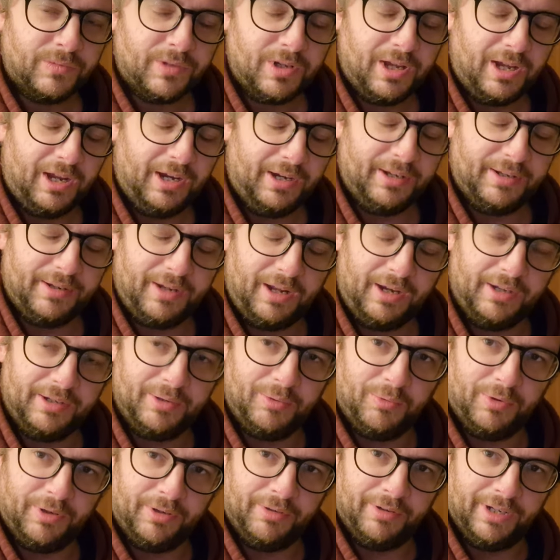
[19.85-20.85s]
I
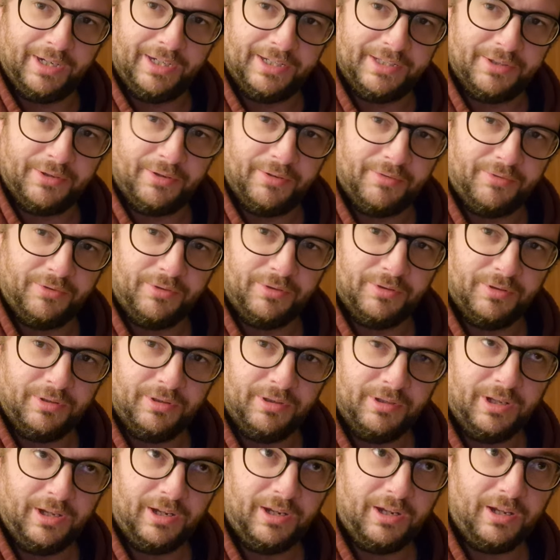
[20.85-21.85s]
don't want to really do a full...
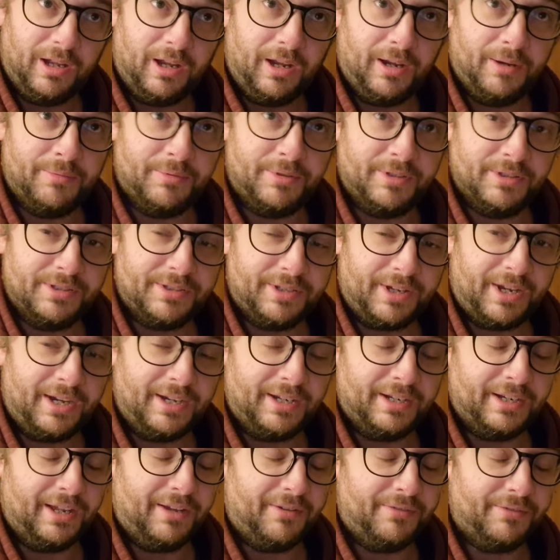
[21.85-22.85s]
I've
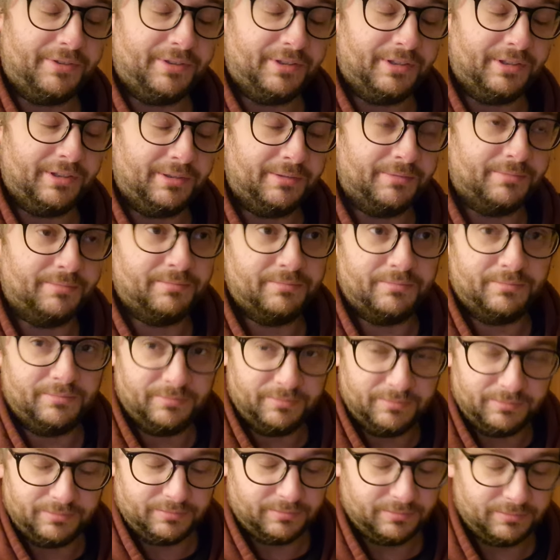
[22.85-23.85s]
decided after,
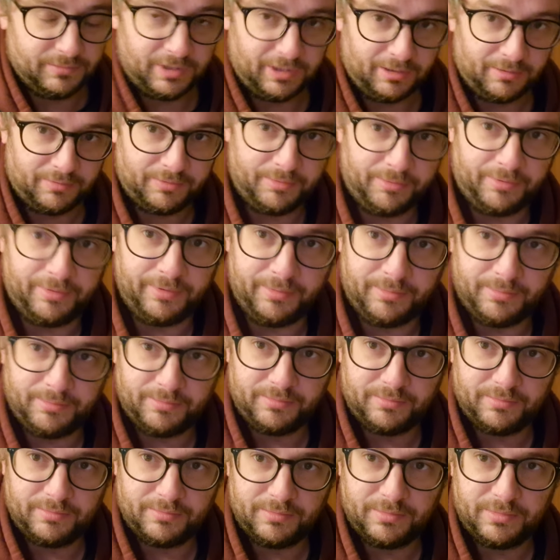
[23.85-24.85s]
well, from
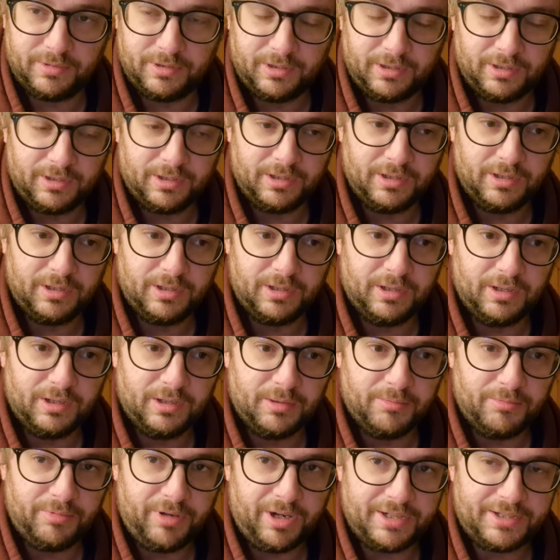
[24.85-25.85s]

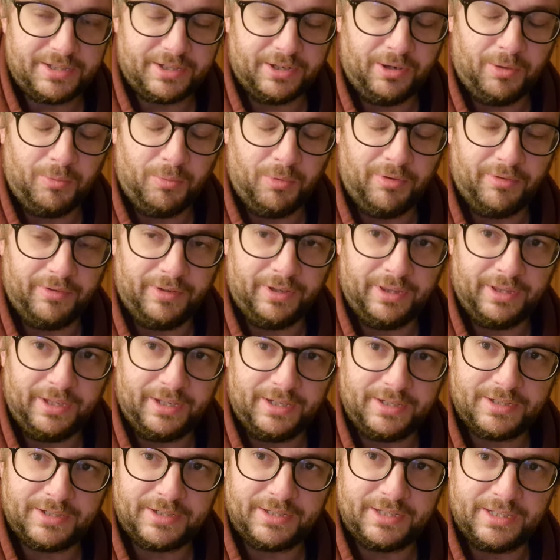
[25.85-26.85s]
pressing on with it, there
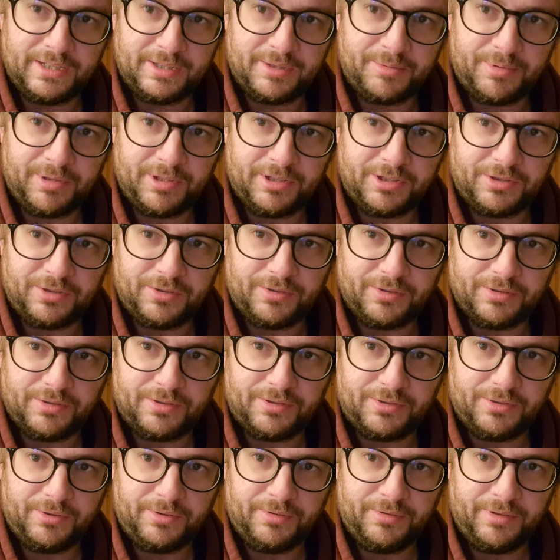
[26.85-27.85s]
just needs to be a short
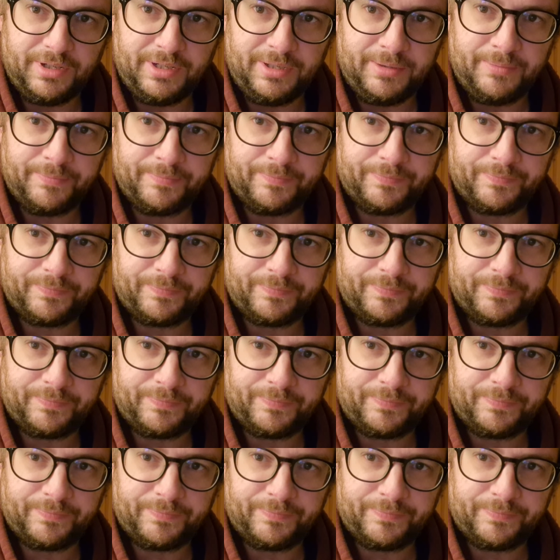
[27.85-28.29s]
story.